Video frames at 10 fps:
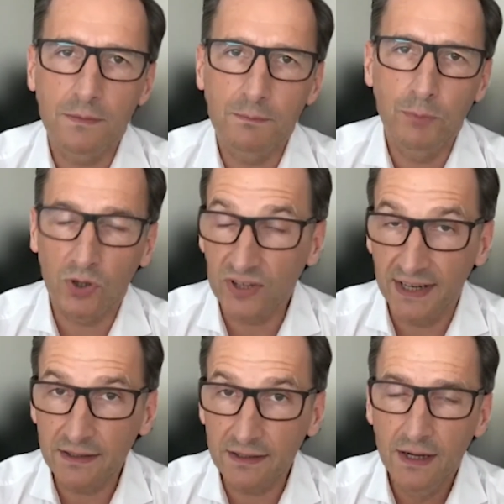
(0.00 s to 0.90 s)

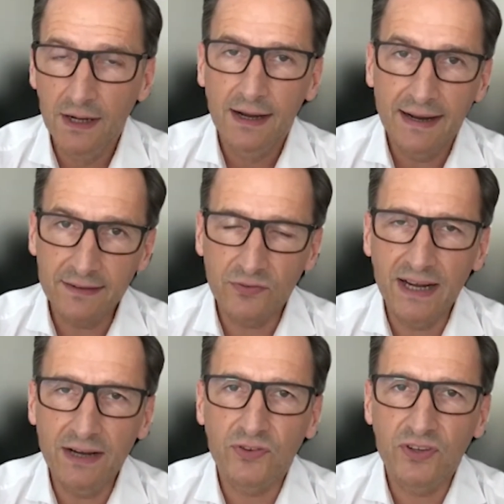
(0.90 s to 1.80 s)
percent, uh, as we
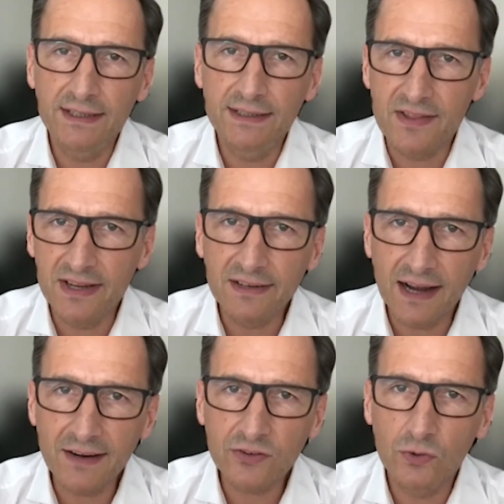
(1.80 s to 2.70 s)
have seen at this
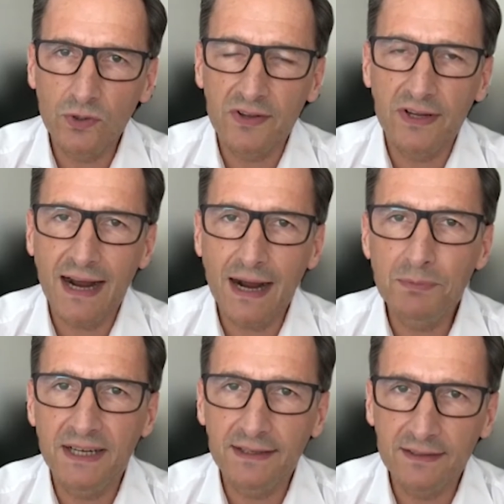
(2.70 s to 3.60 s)
ASCO in the
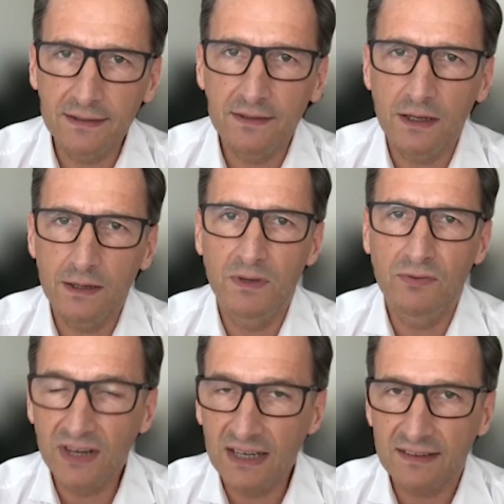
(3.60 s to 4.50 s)
updated um,
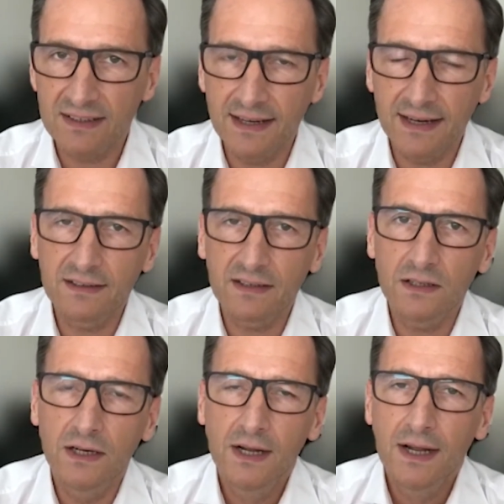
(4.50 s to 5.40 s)
efficacy
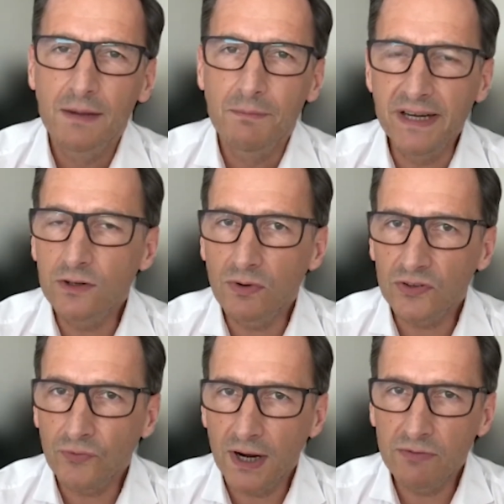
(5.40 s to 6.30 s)
data. Median
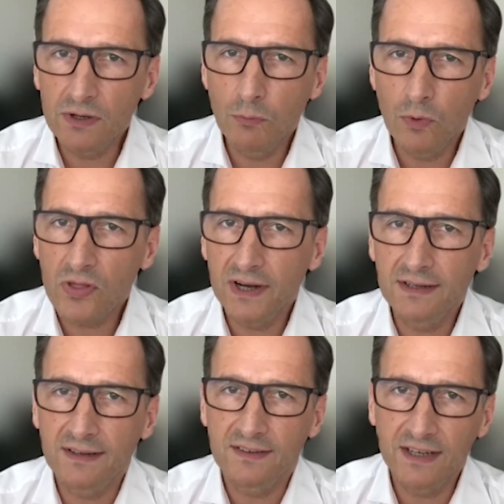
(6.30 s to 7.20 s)
overall survival more
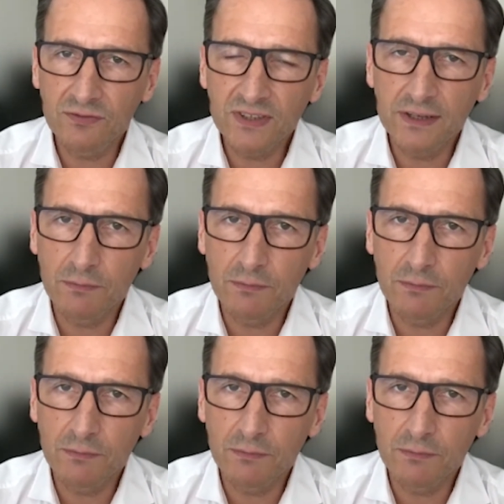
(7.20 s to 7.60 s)
than seventy